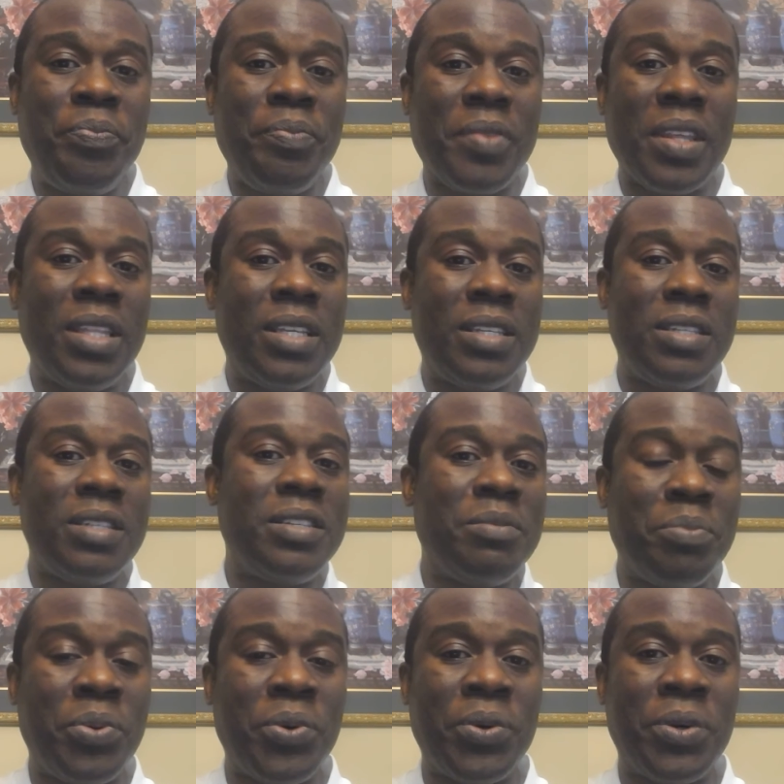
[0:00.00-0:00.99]
And this is
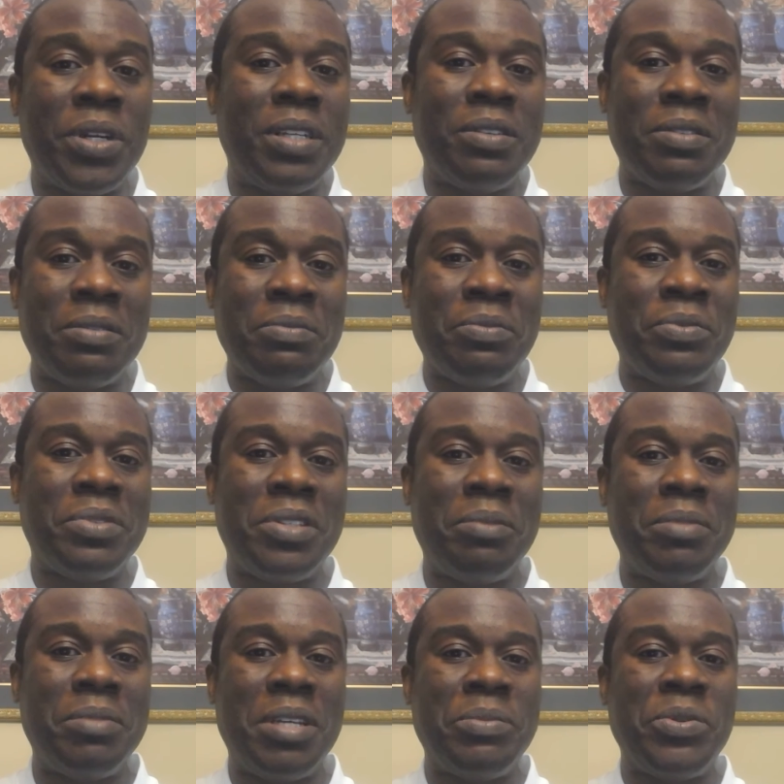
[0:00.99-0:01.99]
important.
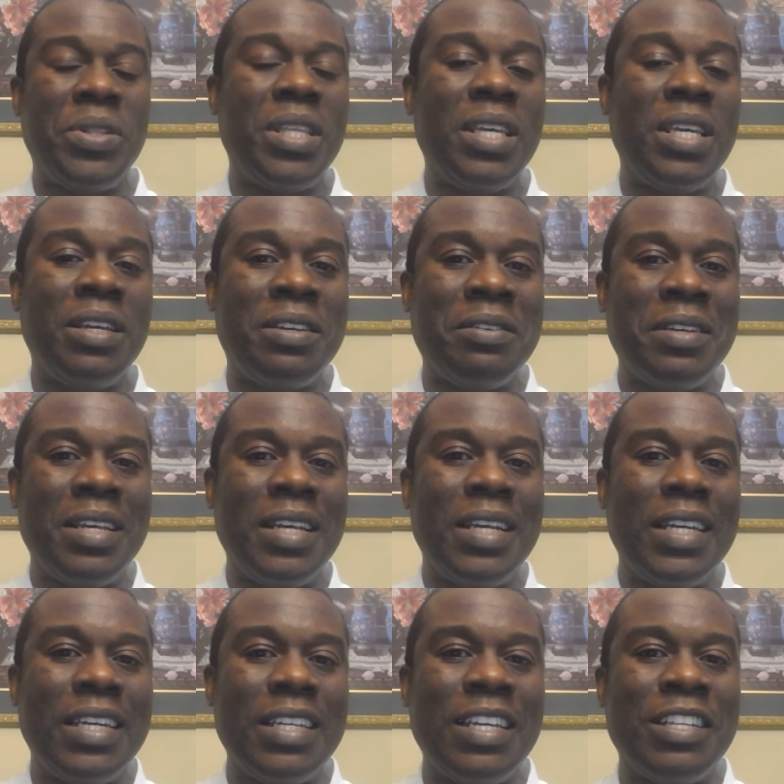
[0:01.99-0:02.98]
Sometimes we think
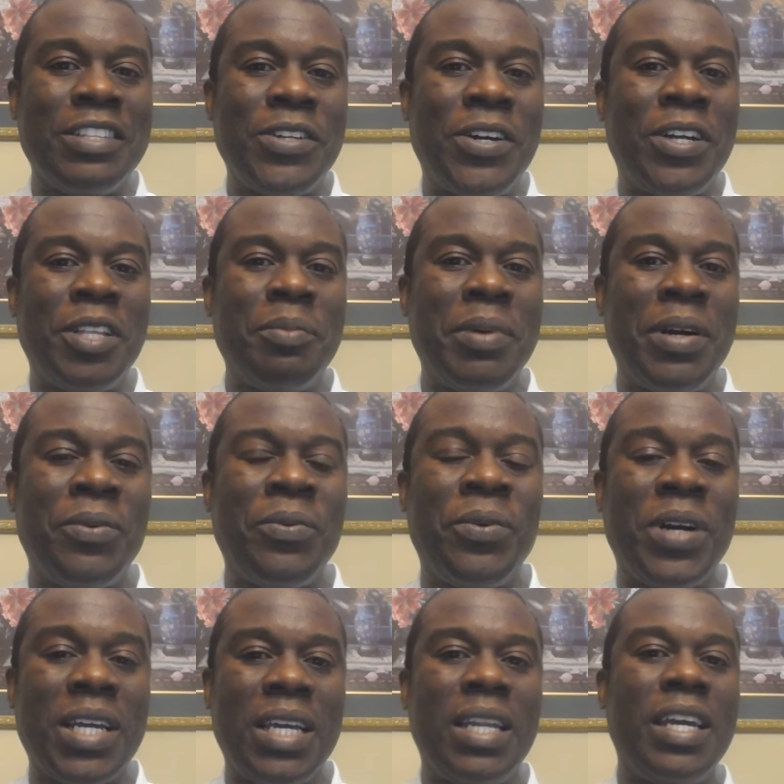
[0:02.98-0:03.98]
it's all about
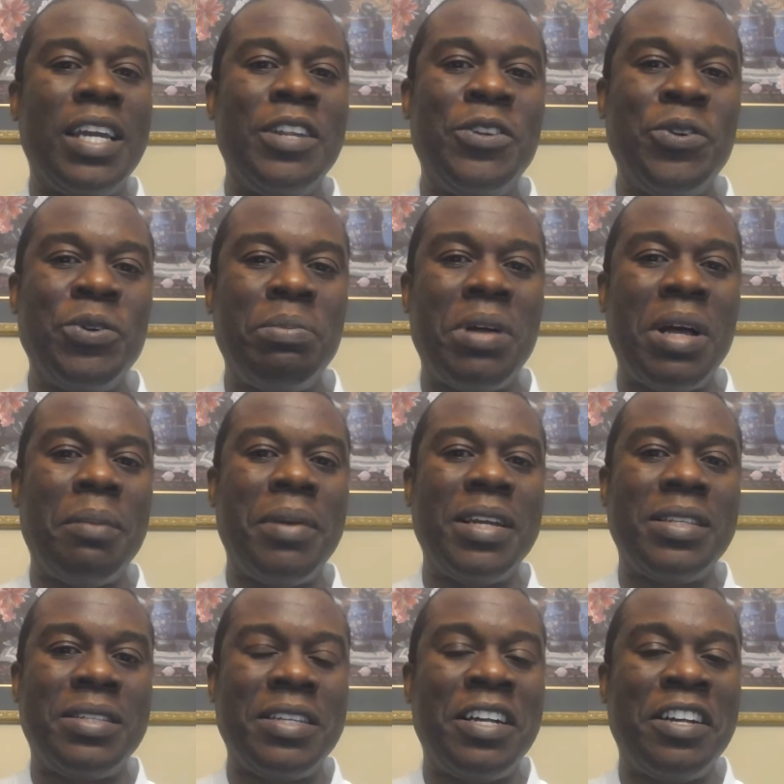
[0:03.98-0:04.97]
what can I do by
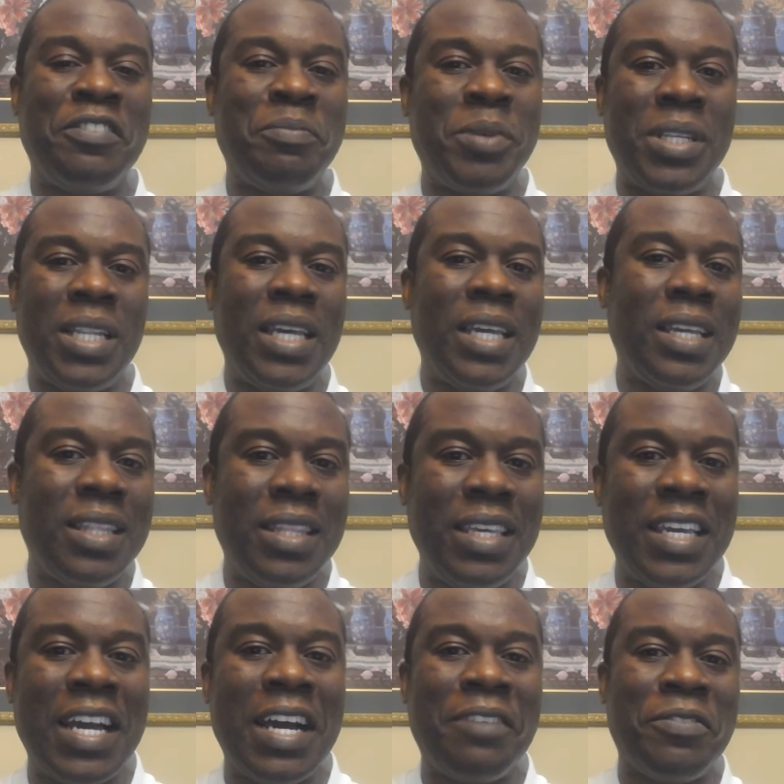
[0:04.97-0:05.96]
myself, but like
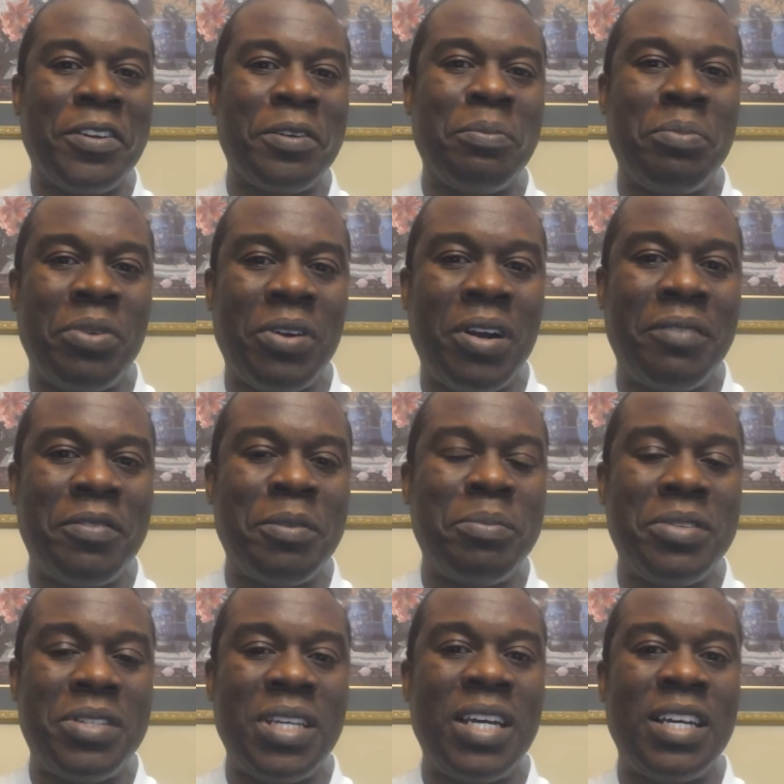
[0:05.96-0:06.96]
the African proverb
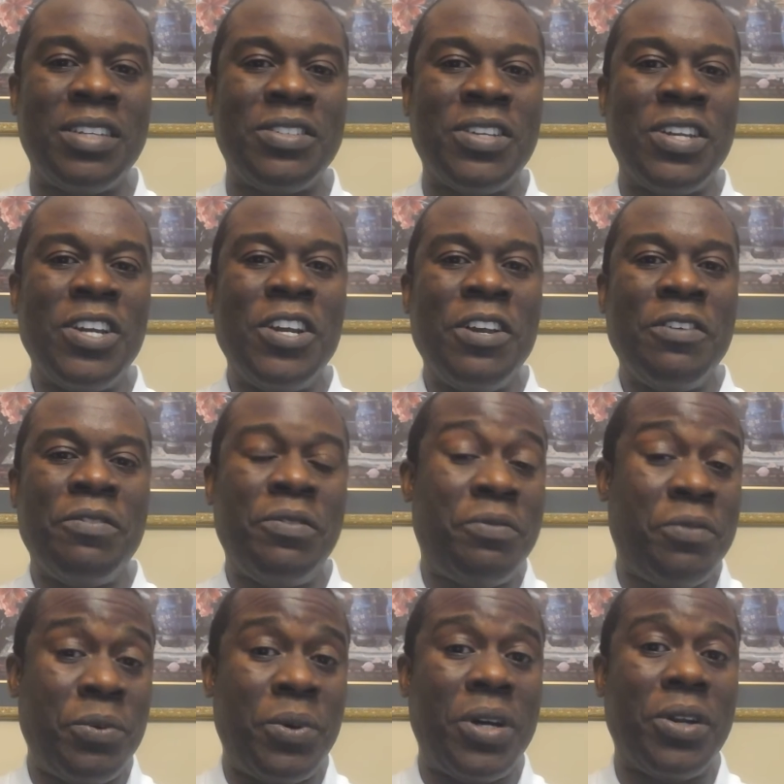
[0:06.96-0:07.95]
says, if
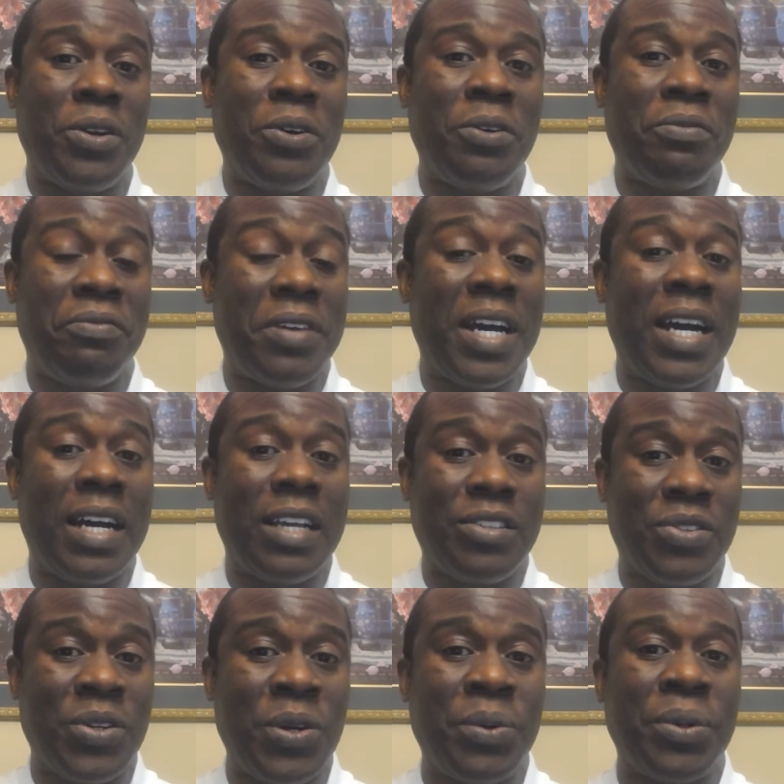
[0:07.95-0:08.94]
you want to go
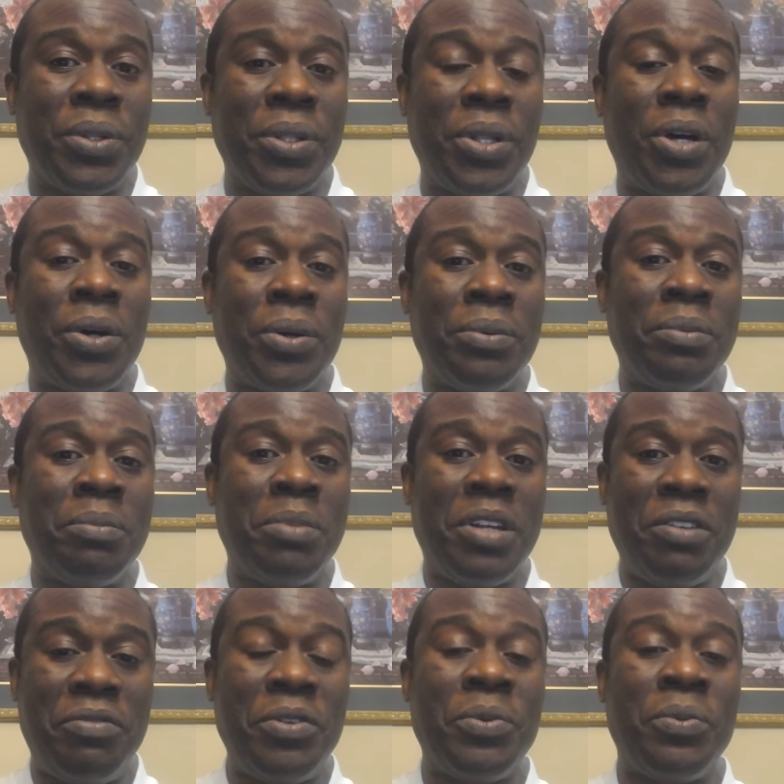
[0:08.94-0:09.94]
fast, go alone, but
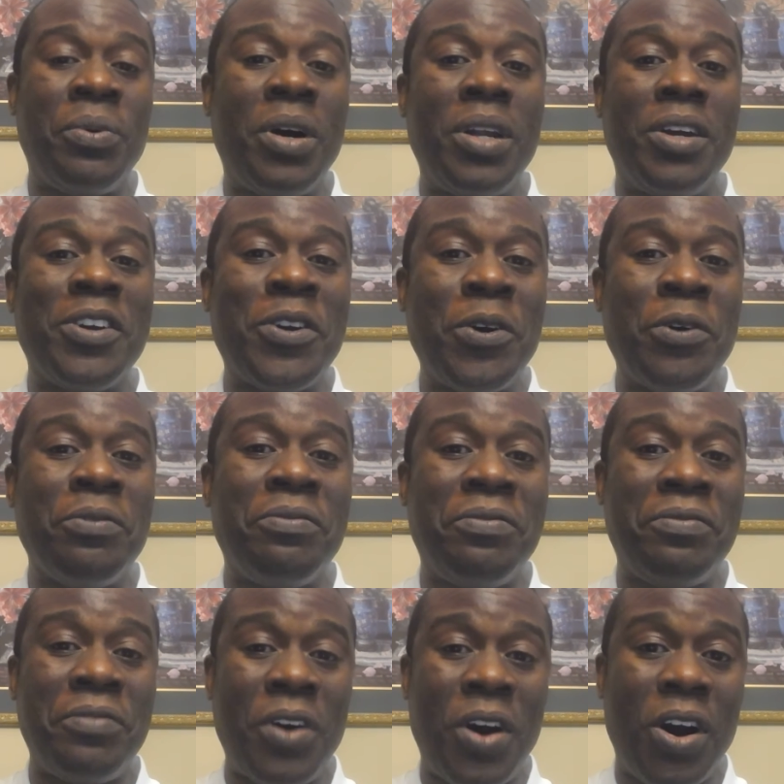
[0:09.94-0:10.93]
if you want to go
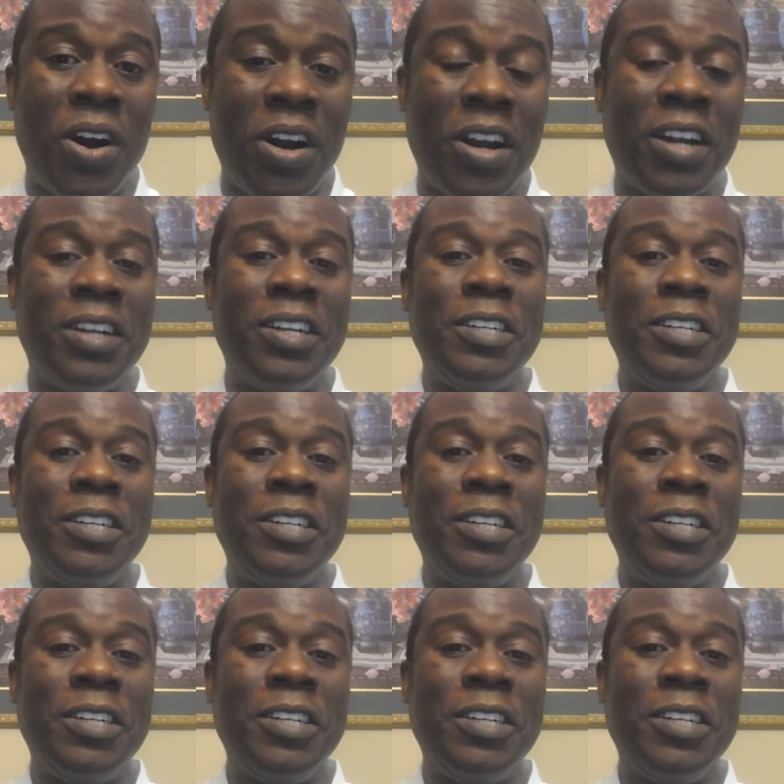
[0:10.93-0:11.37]
far,